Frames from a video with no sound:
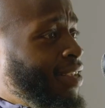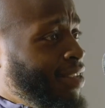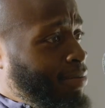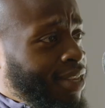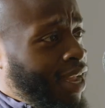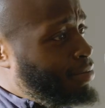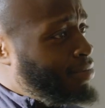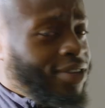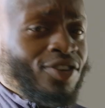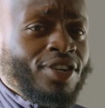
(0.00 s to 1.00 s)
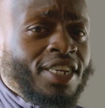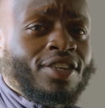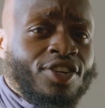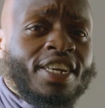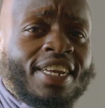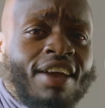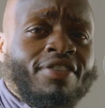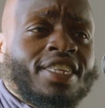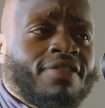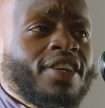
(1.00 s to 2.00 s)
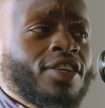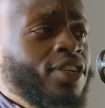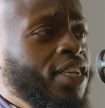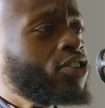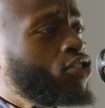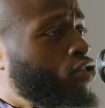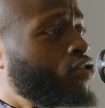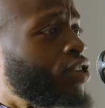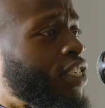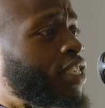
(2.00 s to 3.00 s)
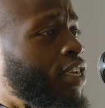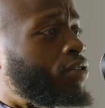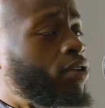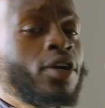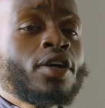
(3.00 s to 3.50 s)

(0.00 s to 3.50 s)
Sometimes you need a narrative in it. You need a story to tell.